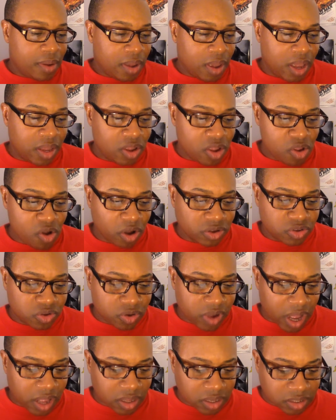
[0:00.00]
And you also
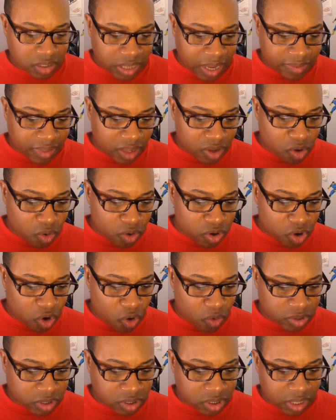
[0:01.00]
got the same thing going
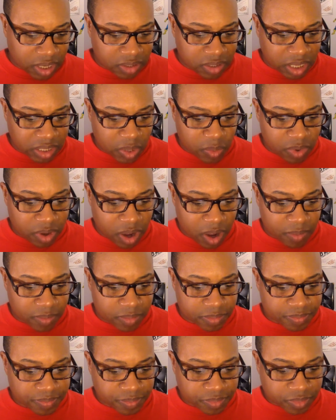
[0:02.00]
on with the same thing with
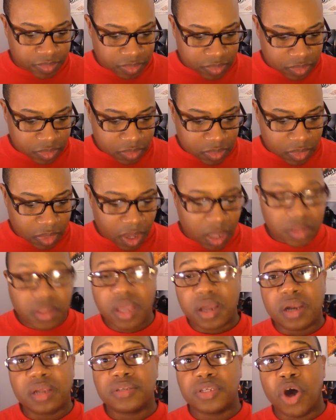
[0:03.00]

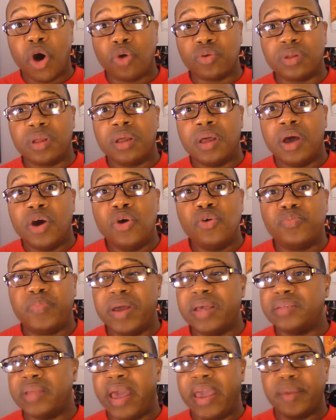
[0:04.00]
Nicholas Holt, who
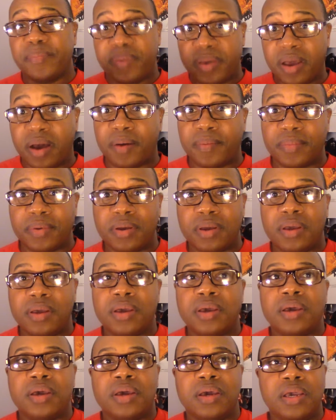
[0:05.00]
plays Hank Pym.
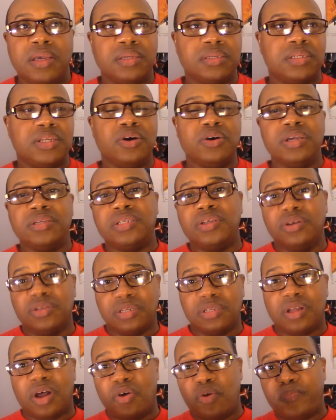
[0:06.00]
He still
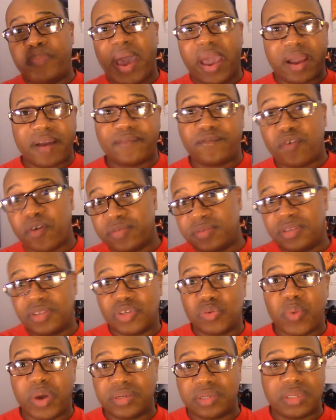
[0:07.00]
does the whole back and forth
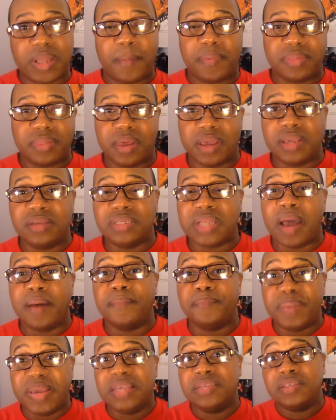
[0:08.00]
situation type of thing. He's
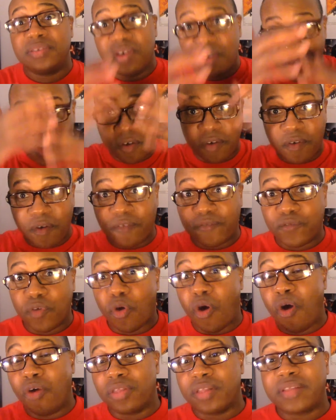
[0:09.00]
not Beast
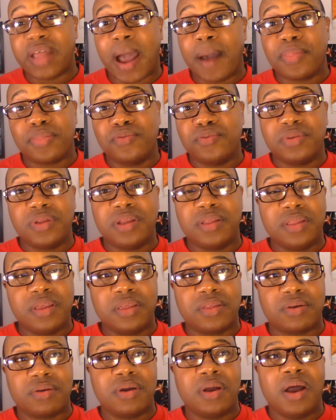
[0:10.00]
for all the time through it
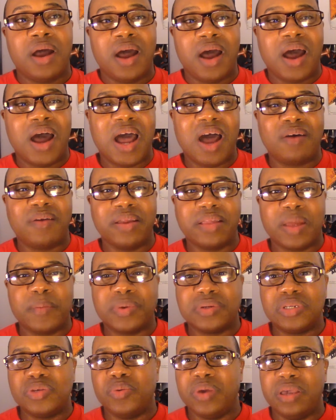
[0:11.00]
either. I don't like that
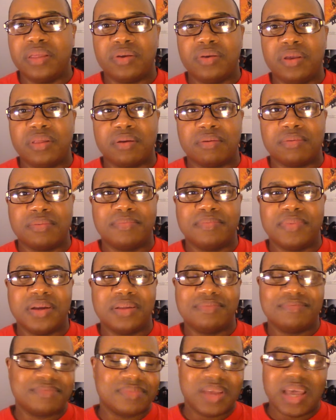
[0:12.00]
much to either.
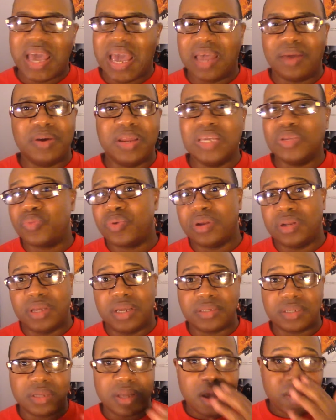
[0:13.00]
But it is what it
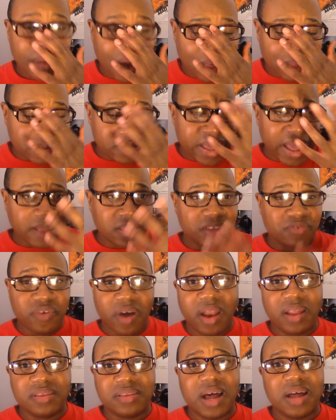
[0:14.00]
is. Other than that, the
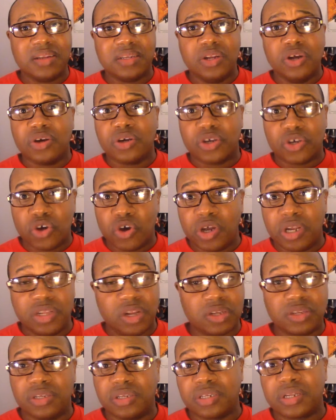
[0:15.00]
trailer does look good. It
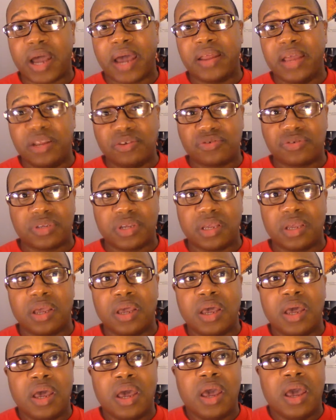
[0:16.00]
does look kind of interesting.
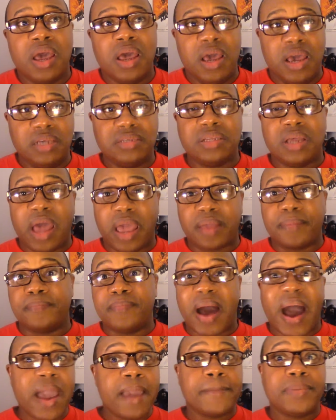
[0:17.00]
Is it like
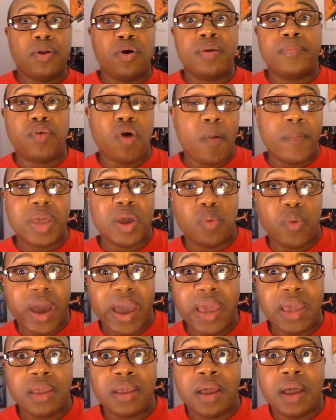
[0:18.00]
mind blowing, blowing me
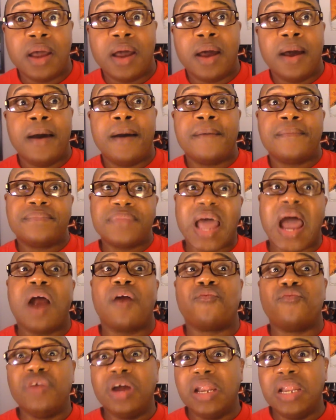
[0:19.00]
away?
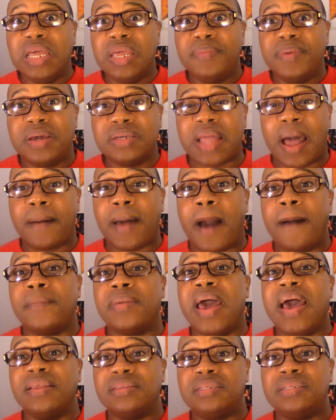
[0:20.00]
Not really, because I'm
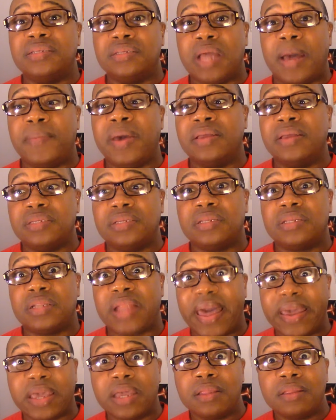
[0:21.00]
hesitant to
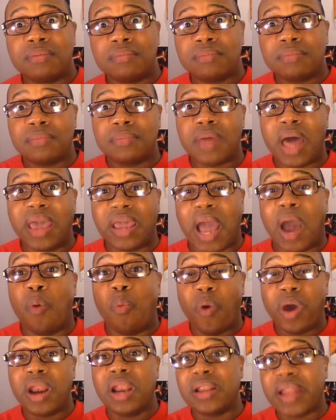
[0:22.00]
like it. Like I
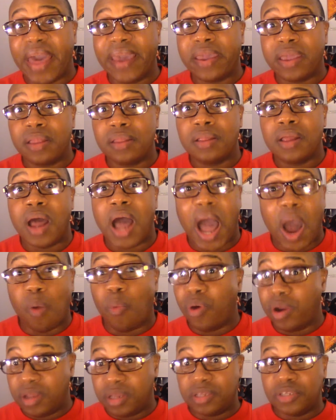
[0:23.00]
want to like it. I
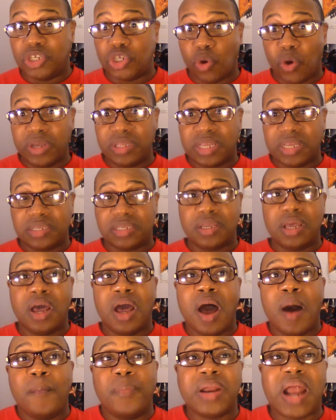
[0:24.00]
want to enjoy this.
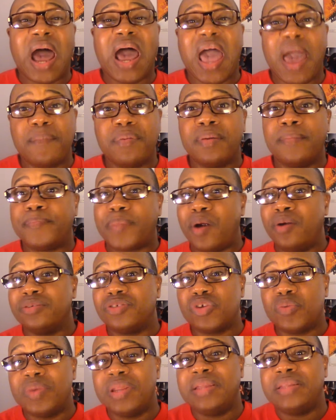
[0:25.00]
But I have been burnt
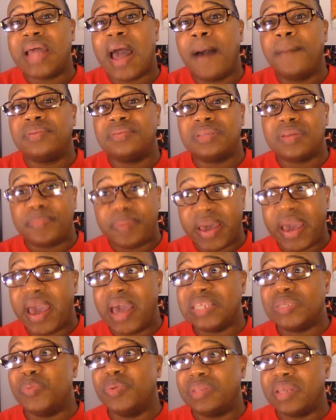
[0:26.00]
so many times in the
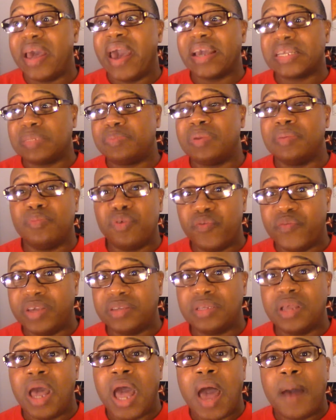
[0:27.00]
past with the X-Men
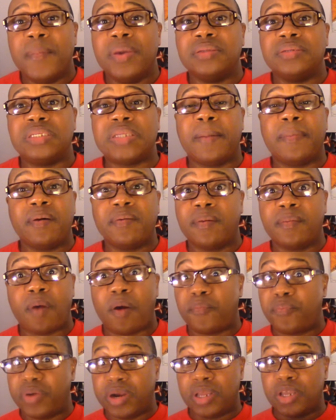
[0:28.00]
movies. I mean, some of them
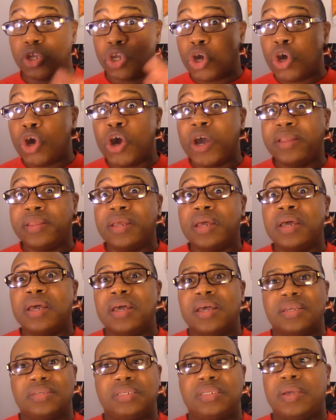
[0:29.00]
are pretty good.
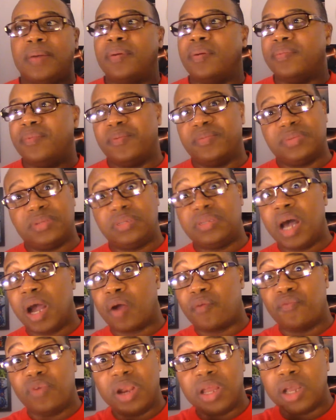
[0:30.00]
And some of them
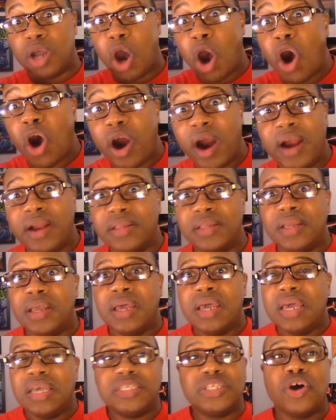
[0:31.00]
suck really hard.
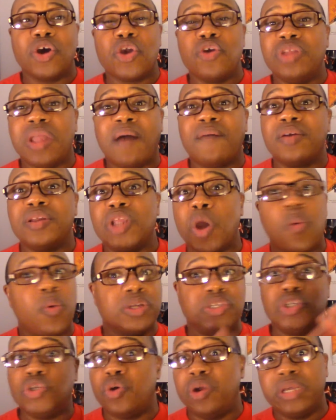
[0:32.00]
So you never know
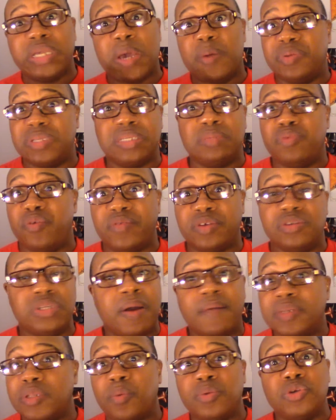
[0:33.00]
what you're going to get with these movies. You
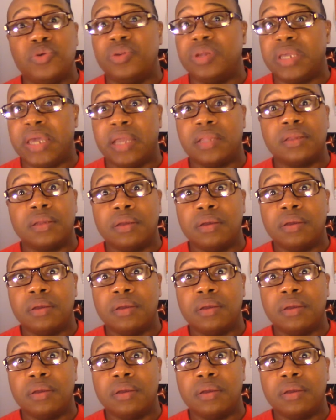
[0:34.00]
never know what you're going to get.